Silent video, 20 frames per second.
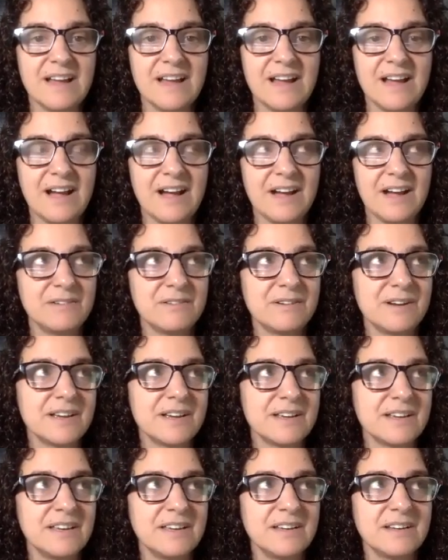how do
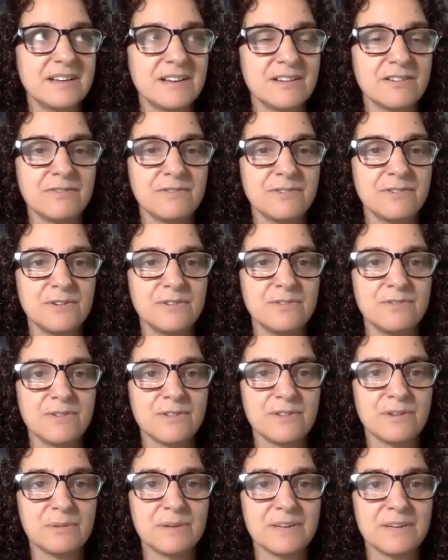I eat enough food for
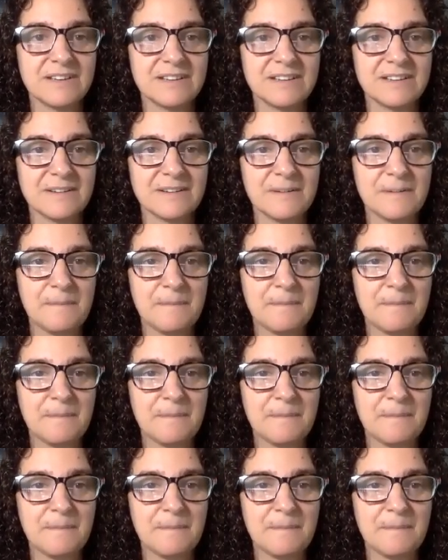the week?